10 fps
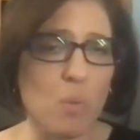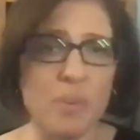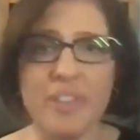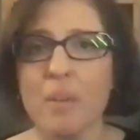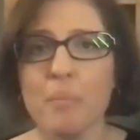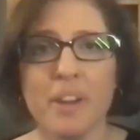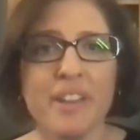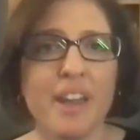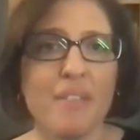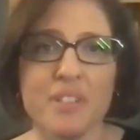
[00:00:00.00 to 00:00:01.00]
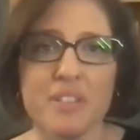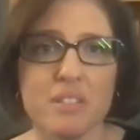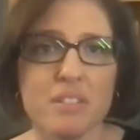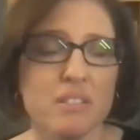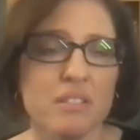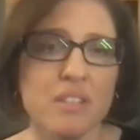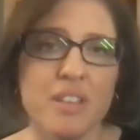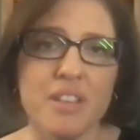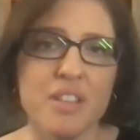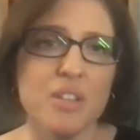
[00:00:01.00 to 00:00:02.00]
without my having to,
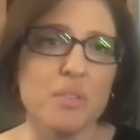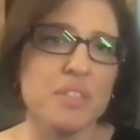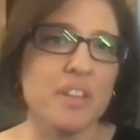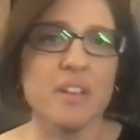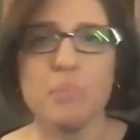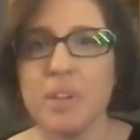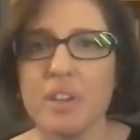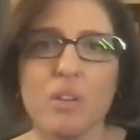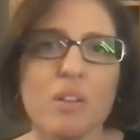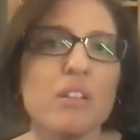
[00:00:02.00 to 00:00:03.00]
say,